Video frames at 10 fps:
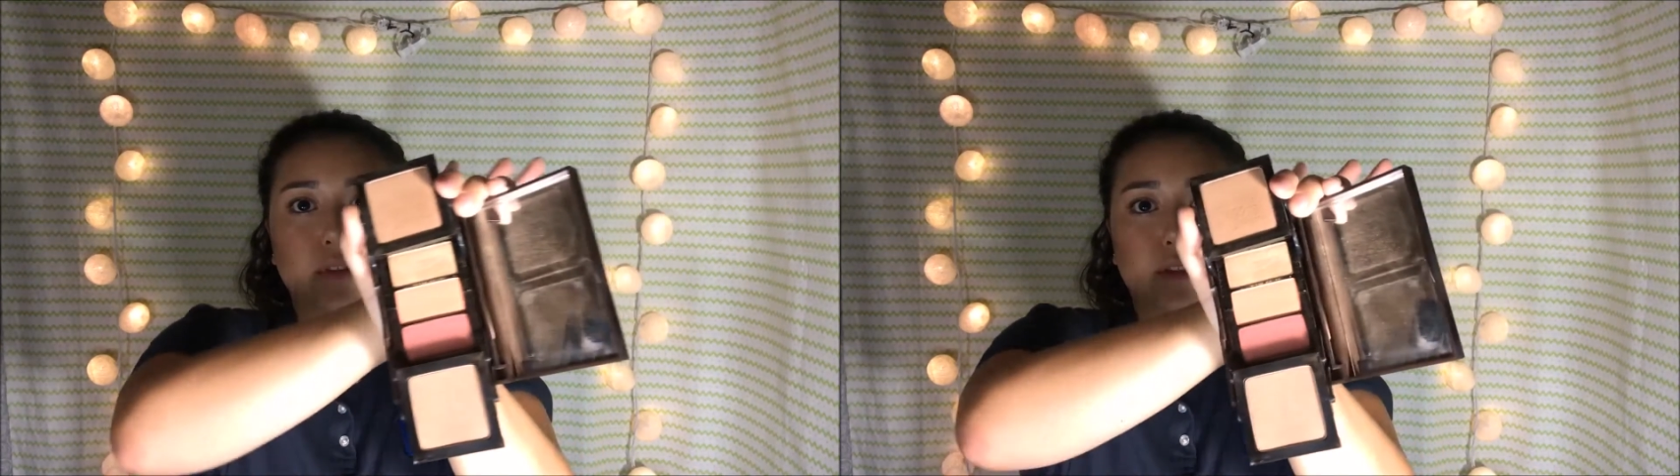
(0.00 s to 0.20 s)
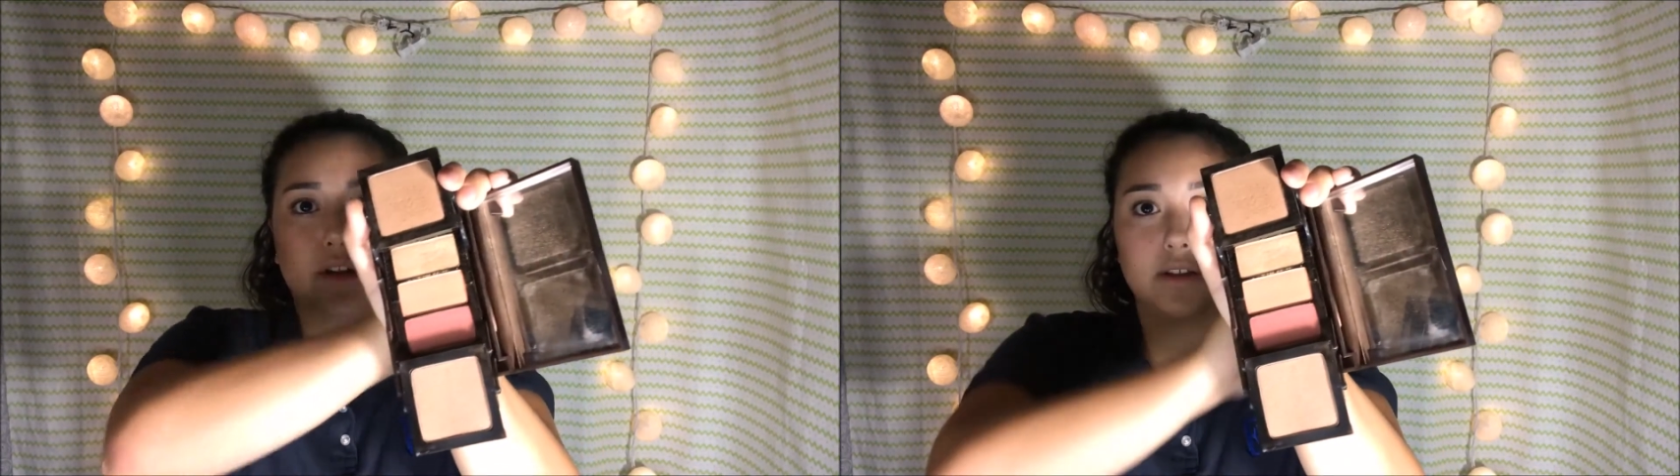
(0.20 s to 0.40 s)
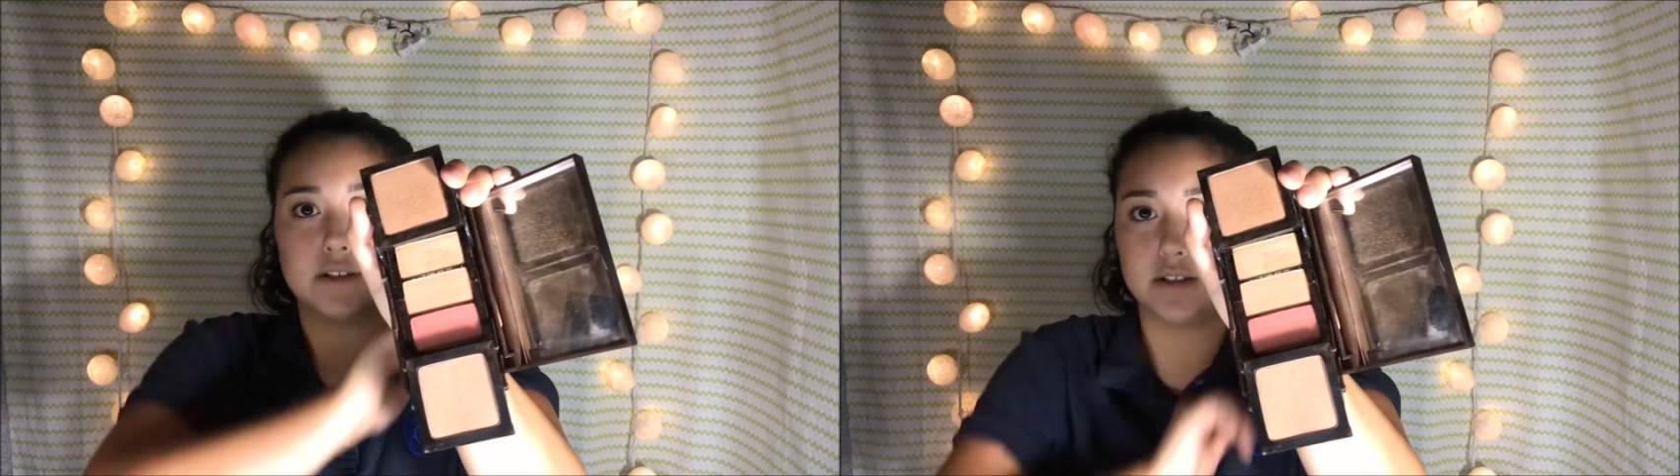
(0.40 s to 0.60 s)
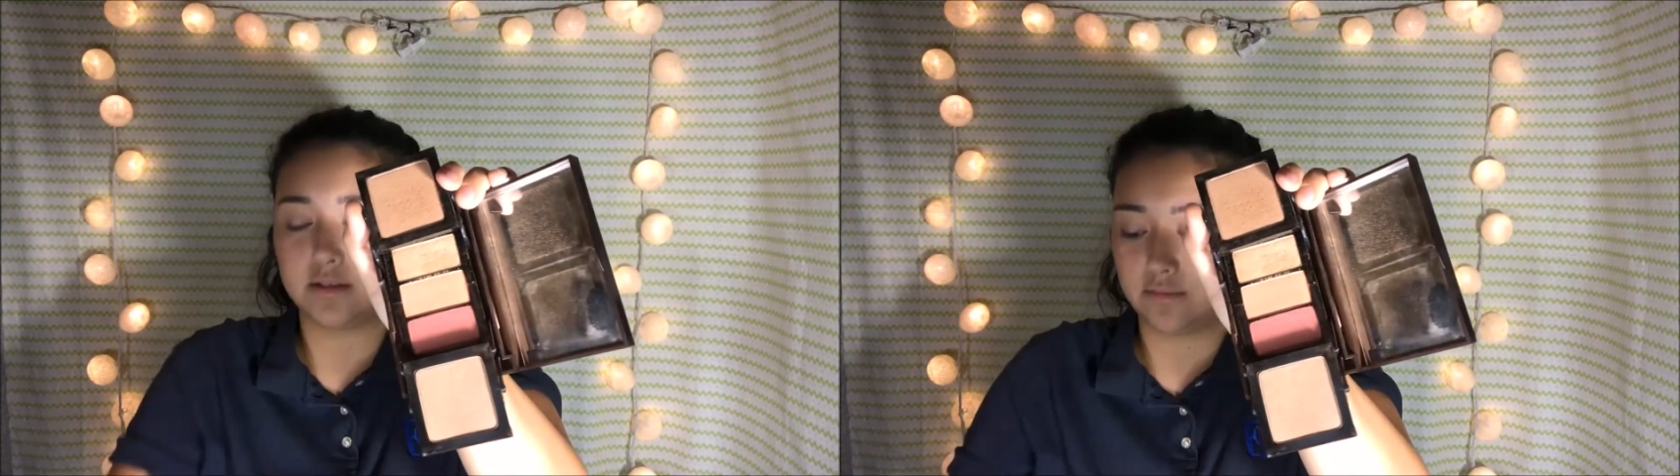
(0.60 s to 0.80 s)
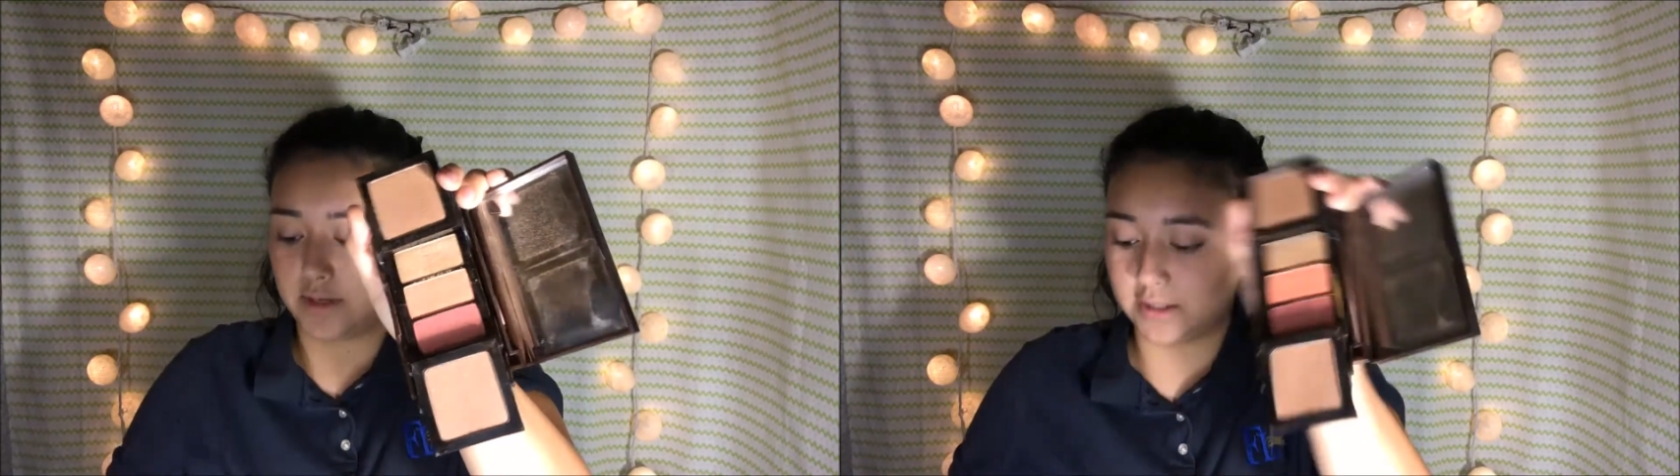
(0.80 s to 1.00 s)
There it is,
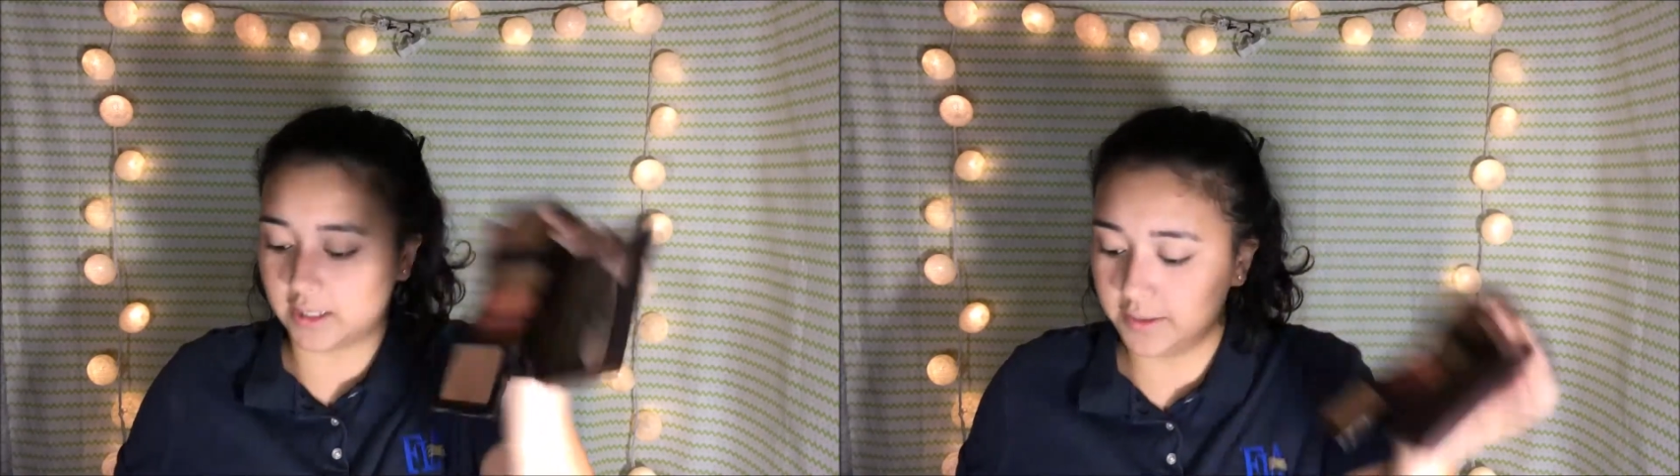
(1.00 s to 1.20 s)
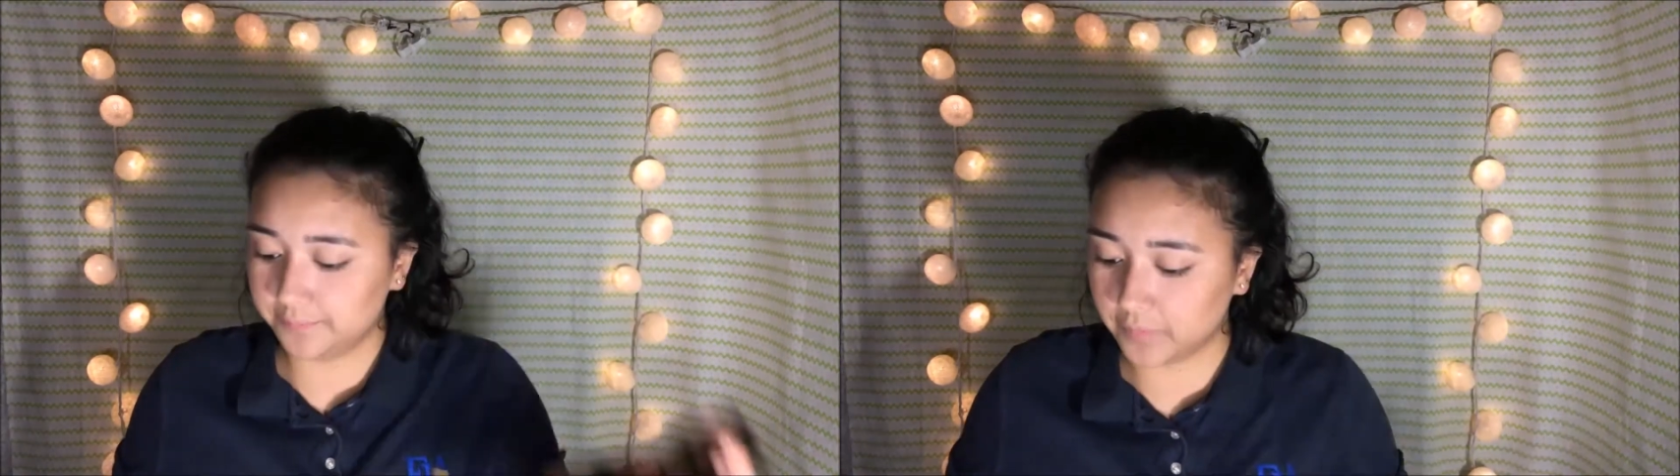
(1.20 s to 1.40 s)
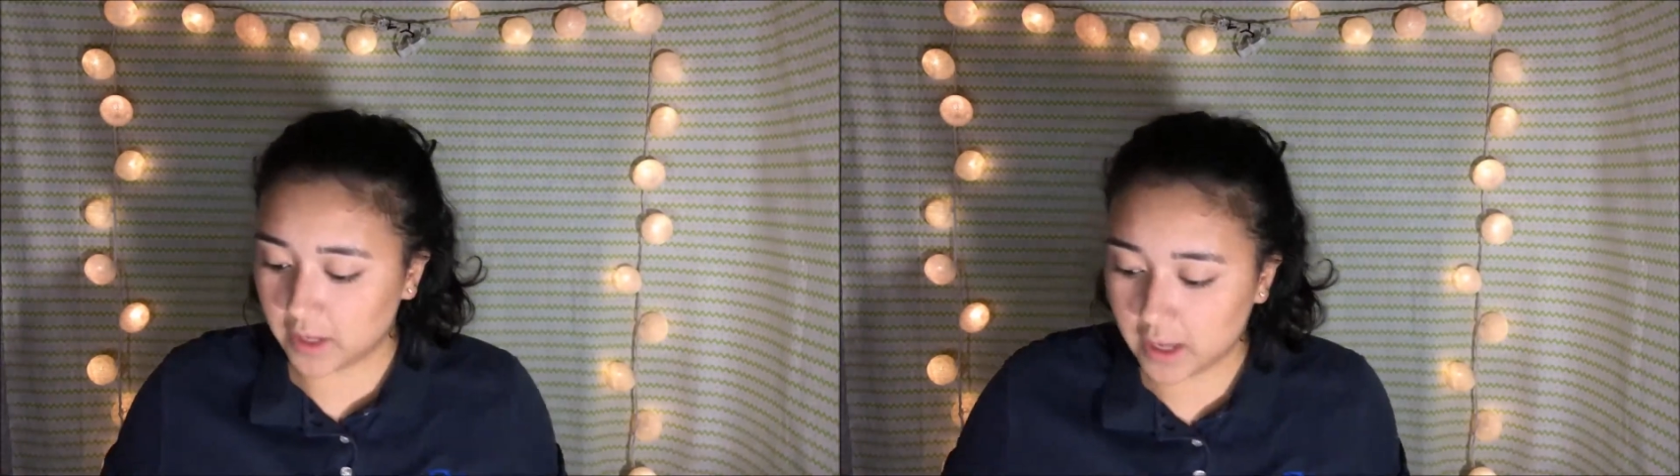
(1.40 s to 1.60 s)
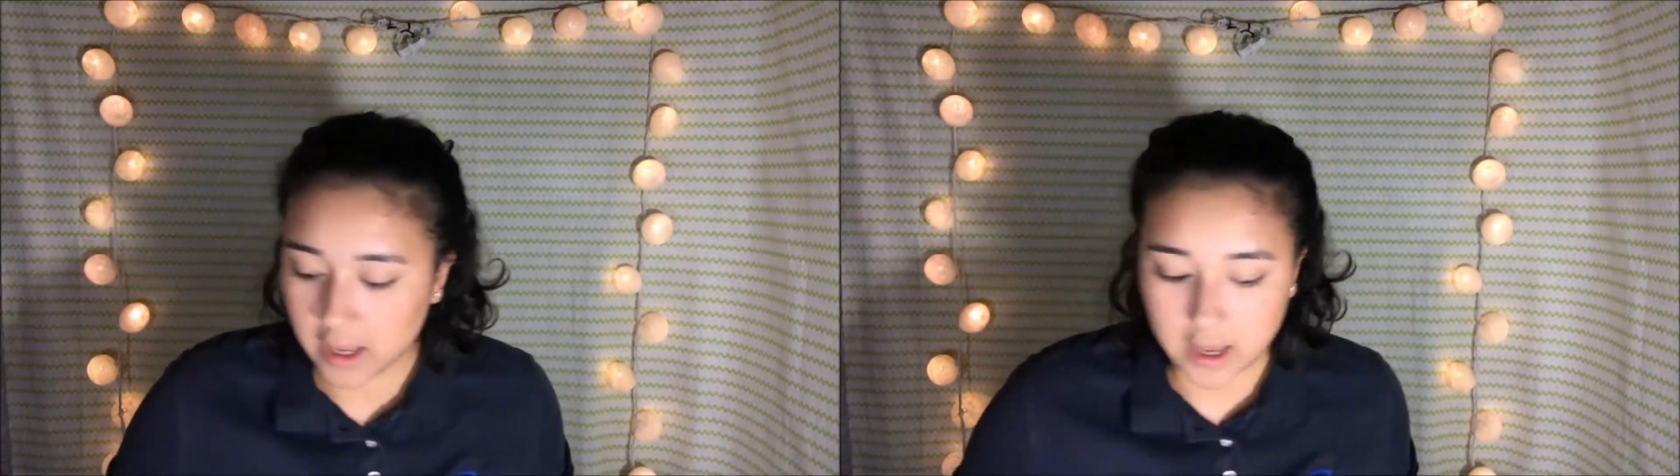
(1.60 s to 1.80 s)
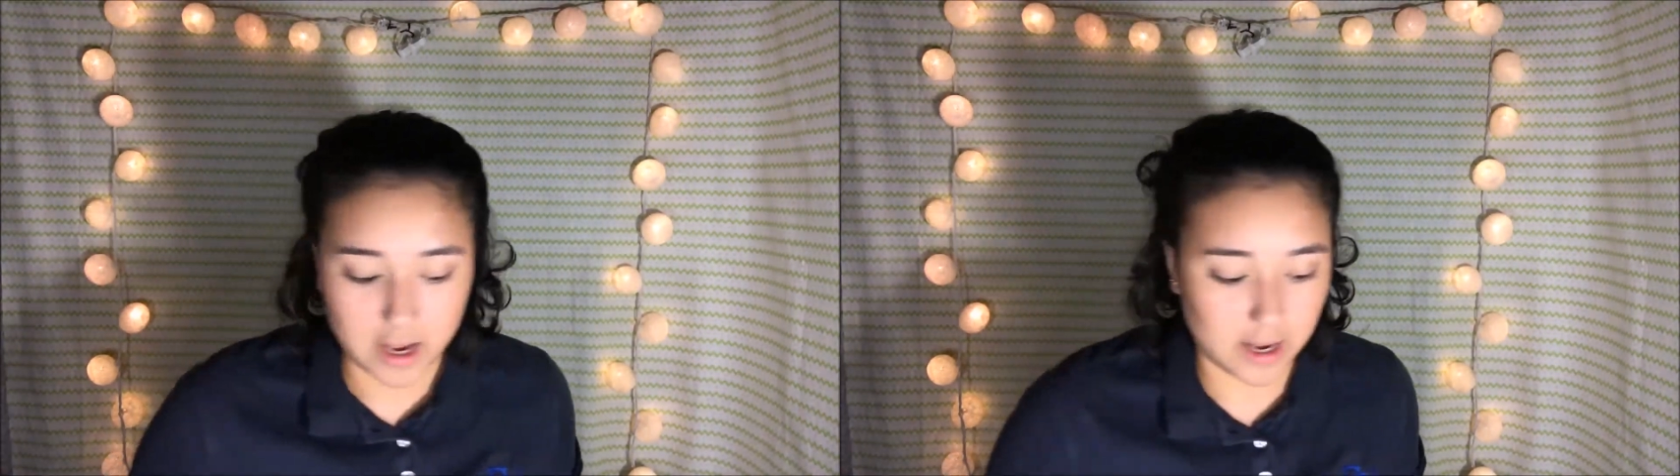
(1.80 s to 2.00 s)
right there.
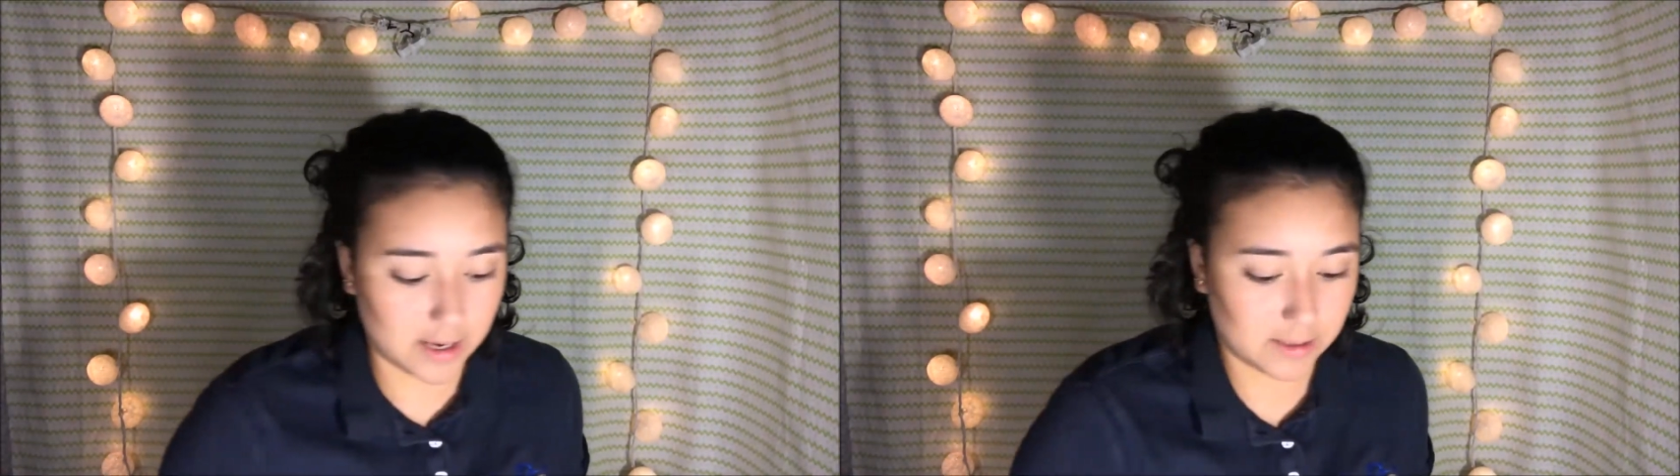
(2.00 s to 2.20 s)
I